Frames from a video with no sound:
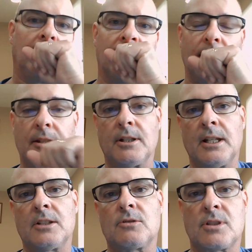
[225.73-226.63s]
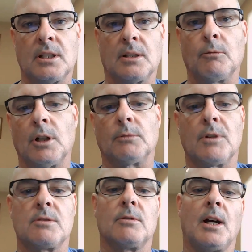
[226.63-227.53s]
Another interesting one
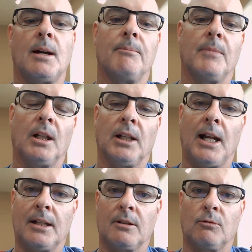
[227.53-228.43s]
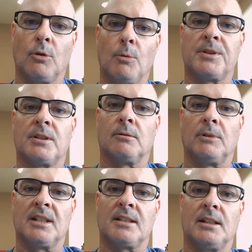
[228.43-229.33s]
was a lot of groups
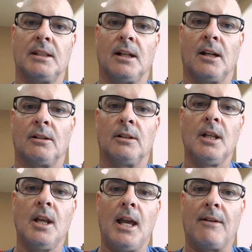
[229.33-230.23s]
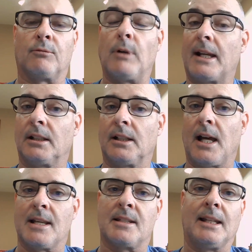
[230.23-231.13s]
we see have
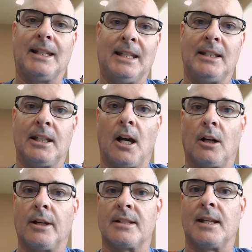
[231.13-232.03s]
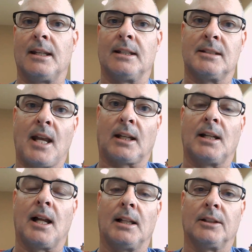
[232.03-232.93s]
recognized that EDR as a
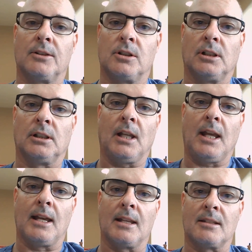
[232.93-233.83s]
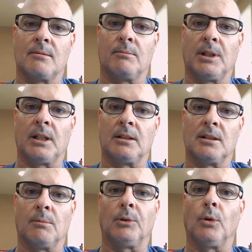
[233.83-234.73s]
technology has been
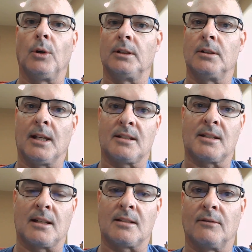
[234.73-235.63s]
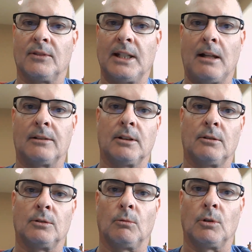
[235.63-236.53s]
deployed extensively out there
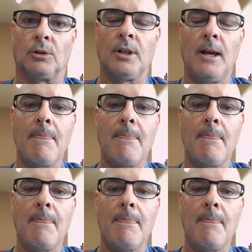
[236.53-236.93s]
in the world.